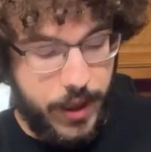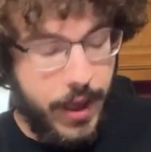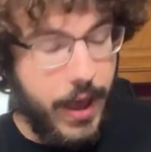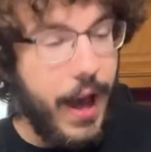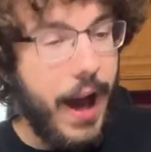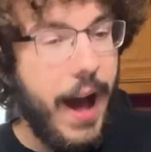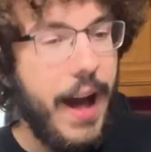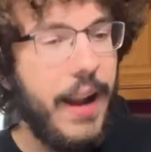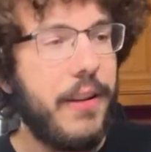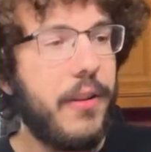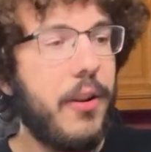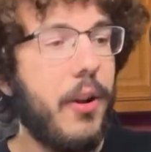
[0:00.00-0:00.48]

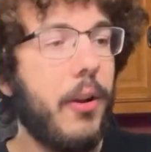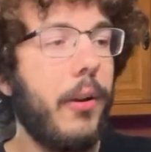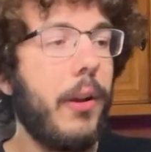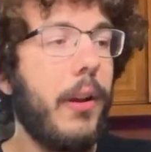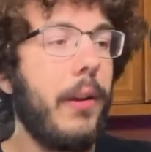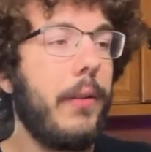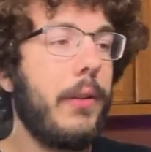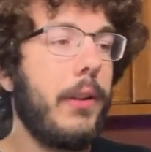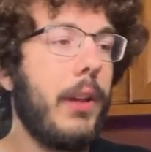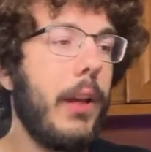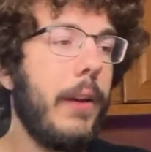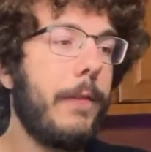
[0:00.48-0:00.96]
I don't know.
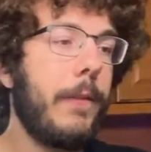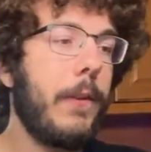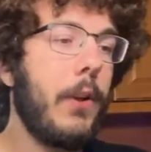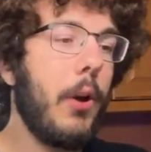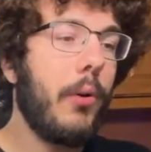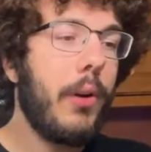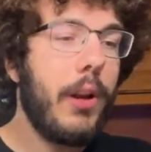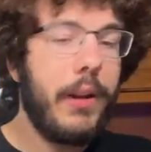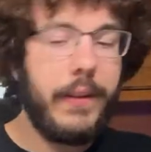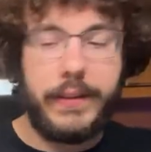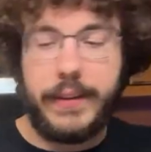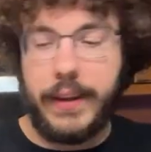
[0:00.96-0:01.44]
If
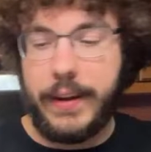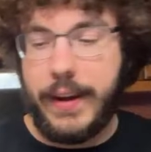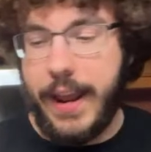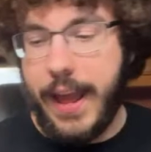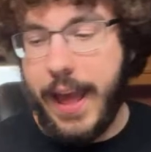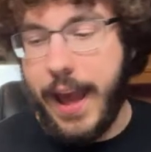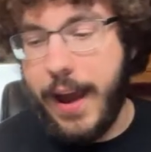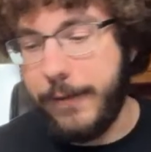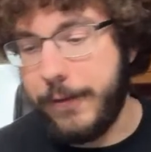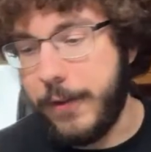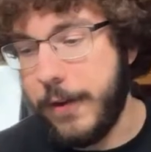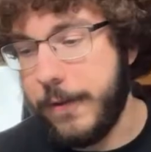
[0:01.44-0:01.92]
Yoda didn't
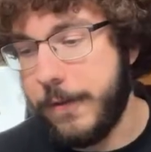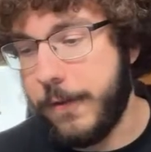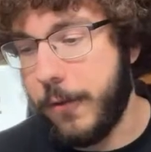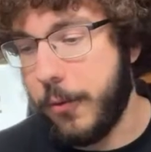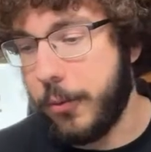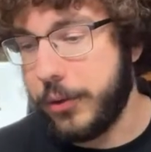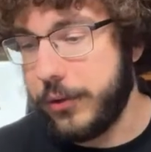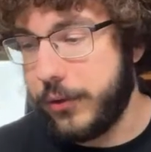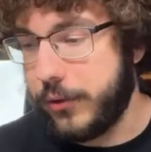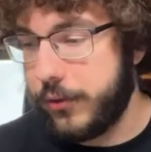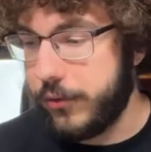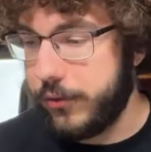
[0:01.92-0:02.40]
have the
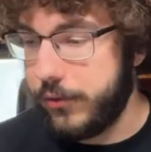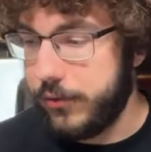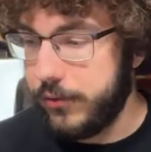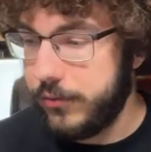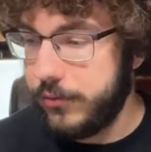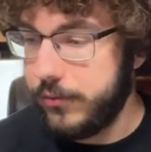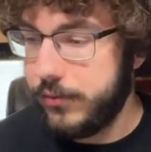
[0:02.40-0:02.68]
Force,